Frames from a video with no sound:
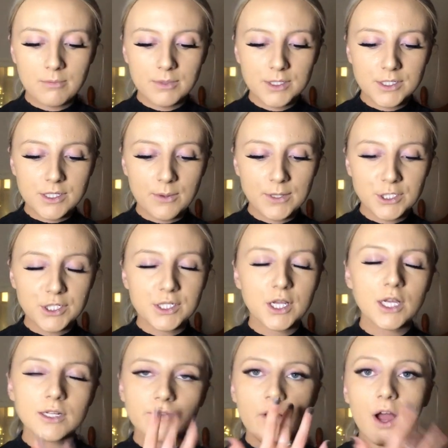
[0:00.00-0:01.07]
so it just
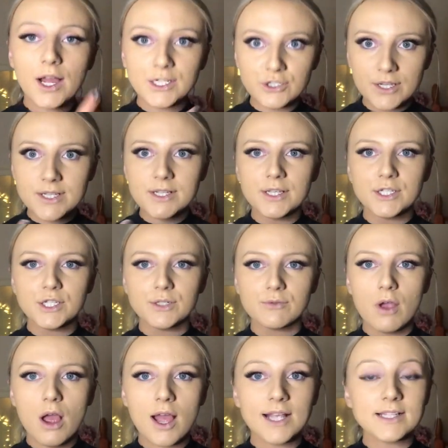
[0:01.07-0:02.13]
kind of hydrates under your
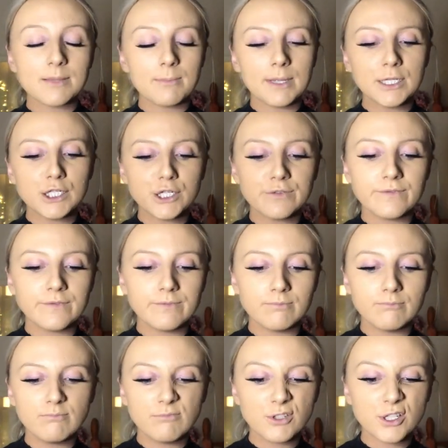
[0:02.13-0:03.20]
eyes and makes you
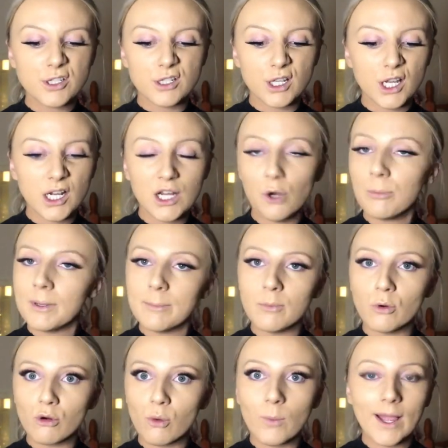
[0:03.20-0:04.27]
just look a little bit
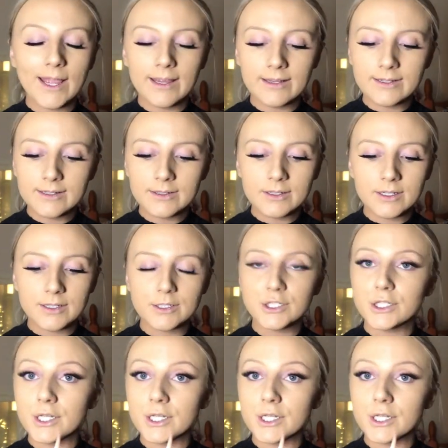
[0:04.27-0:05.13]
more awake, because, you